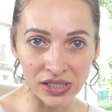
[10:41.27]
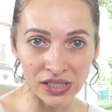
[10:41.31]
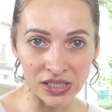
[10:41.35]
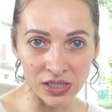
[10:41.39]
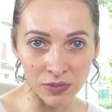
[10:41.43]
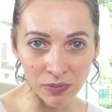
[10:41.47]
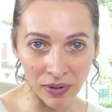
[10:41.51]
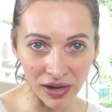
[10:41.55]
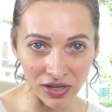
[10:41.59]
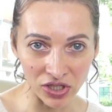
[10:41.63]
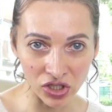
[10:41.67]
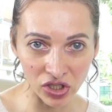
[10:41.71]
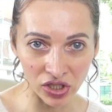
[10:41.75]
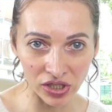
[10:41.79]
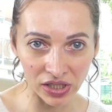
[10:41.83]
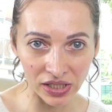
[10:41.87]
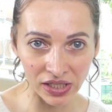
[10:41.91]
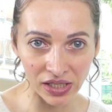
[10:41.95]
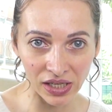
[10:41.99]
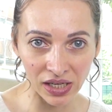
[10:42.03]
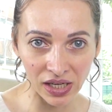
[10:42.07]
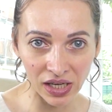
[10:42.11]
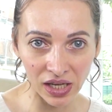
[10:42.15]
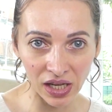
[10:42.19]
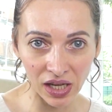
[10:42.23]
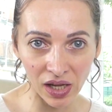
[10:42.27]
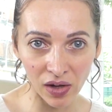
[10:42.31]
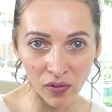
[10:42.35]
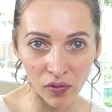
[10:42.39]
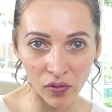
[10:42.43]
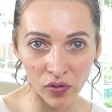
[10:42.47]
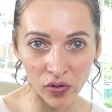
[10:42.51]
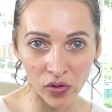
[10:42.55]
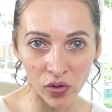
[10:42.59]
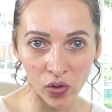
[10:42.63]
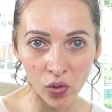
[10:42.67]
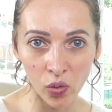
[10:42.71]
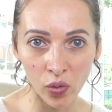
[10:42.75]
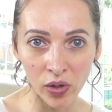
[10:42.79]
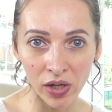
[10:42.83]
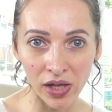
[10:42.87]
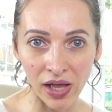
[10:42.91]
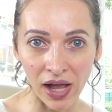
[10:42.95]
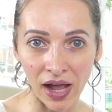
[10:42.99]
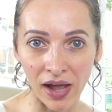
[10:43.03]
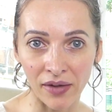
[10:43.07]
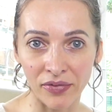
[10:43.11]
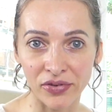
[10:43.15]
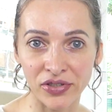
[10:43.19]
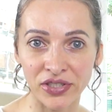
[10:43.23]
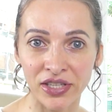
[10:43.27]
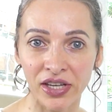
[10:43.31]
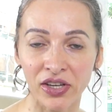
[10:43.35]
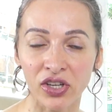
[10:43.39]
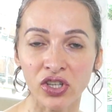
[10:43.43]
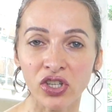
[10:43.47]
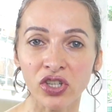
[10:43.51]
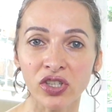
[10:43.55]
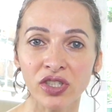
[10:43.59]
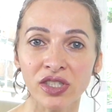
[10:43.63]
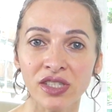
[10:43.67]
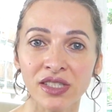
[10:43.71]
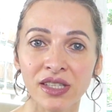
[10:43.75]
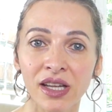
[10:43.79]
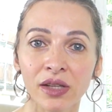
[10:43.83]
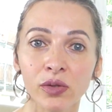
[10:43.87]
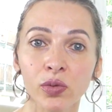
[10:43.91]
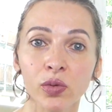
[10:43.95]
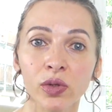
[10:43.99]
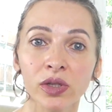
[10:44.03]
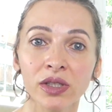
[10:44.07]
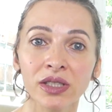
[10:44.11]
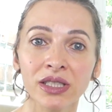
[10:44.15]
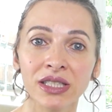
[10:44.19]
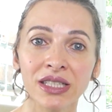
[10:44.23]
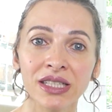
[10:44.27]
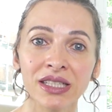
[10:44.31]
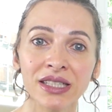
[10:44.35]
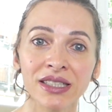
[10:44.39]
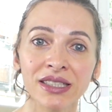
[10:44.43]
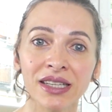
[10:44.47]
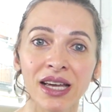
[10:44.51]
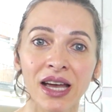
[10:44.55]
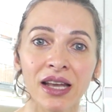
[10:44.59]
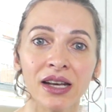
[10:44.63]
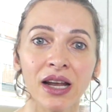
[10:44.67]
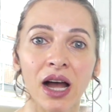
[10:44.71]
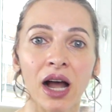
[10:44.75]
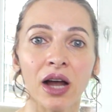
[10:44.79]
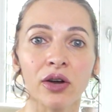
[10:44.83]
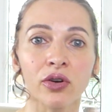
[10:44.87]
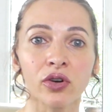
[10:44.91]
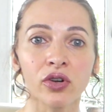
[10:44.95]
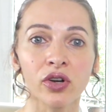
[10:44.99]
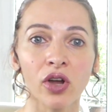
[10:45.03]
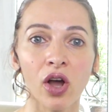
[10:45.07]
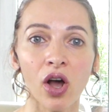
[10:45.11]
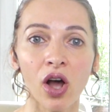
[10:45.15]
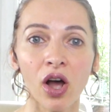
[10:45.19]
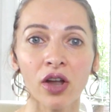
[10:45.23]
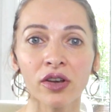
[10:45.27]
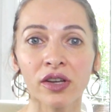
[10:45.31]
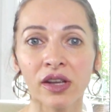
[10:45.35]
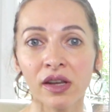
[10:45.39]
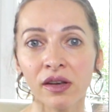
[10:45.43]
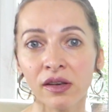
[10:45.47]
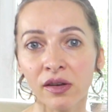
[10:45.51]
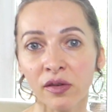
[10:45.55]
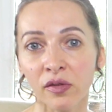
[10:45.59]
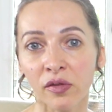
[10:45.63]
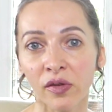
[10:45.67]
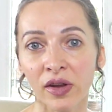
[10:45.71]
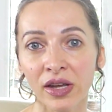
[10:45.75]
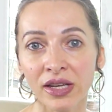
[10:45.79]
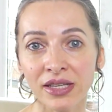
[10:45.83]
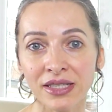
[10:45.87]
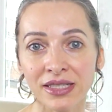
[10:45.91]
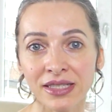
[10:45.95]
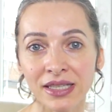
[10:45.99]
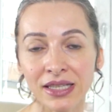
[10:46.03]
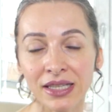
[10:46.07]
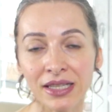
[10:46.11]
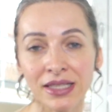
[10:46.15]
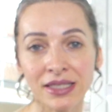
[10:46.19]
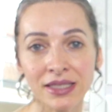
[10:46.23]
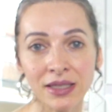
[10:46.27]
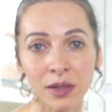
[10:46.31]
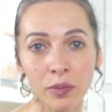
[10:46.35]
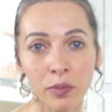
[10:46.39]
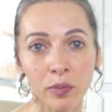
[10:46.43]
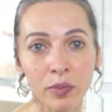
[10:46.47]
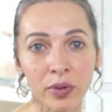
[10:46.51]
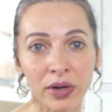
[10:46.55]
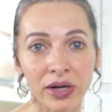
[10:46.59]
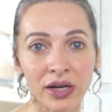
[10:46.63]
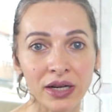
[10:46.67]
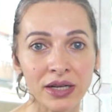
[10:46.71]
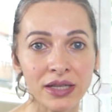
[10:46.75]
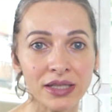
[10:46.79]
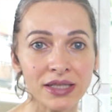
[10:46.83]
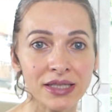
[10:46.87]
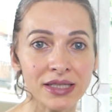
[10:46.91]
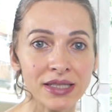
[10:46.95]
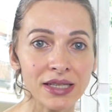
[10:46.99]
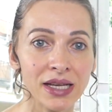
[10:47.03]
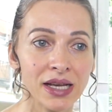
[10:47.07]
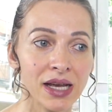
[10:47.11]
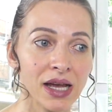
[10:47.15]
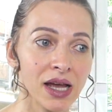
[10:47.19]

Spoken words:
especially if you will have sections that will need an iron-on interfacing, zippers,